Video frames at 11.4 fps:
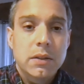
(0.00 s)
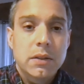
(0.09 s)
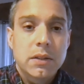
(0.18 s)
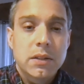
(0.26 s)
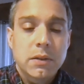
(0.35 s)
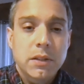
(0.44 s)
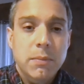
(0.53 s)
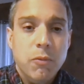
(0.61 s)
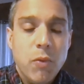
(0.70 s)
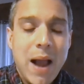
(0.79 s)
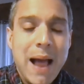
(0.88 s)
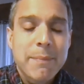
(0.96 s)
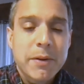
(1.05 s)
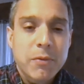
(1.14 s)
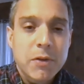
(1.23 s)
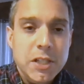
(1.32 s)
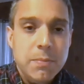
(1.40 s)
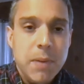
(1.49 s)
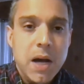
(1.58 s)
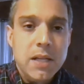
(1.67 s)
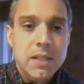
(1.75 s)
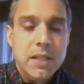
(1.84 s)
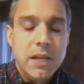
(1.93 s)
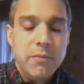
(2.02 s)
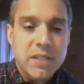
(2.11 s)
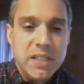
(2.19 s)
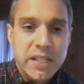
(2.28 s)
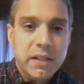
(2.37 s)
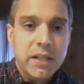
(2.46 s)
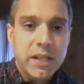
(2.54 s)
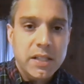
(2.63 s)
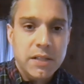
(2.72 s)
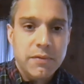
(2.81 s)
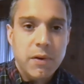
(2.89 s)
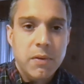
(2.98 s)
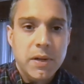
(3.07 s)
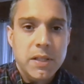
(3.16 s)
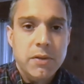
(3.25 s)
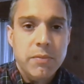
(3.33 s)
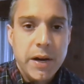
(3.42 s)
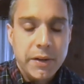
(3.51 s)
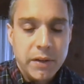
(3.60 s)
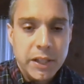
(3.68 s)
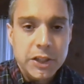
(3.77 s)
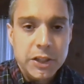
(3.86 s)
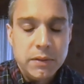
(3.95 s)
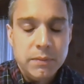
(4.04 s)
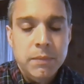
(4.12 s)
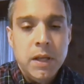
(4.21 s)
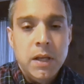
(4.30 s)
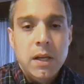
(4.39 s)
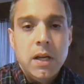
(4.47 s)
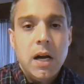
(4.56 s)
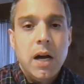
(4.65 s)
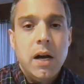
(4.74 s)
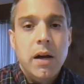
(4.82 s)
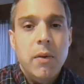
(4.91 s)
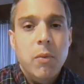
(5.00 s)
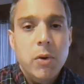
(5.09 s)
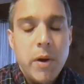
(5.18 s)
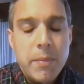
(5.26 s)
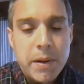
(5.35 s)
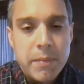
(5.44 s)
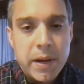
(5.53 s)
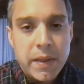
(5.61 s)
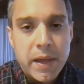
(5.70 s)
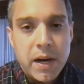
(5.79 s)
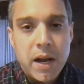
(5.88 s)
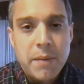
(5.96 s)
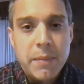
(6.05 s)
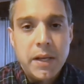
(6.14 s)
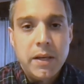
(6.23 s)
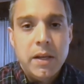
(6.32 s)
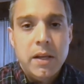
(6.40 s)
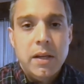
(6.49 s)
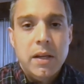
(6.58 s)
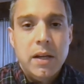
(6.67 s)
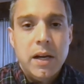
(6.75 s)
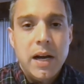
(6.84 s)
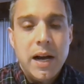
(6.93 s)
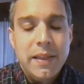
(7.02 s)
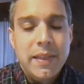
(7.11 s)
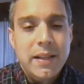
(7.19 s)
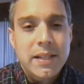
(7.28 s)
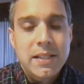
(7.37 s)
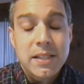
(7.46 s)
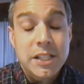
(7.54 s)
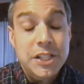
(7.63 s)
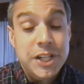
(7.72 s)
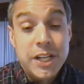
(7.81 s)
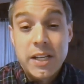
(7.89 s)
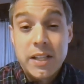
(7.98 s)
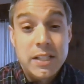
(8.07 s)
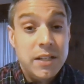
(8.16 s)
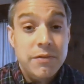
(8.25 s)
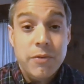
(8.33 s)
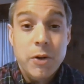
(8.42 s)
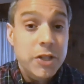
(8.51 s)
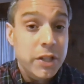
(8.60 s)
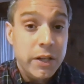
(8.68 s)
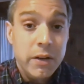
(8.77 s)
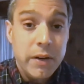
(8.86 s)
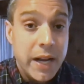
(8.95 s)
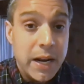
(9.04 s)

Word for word: some rapid response and resilience focused regulation. And what do I mean by that? I mean, I think this is a genie that's unfortunately already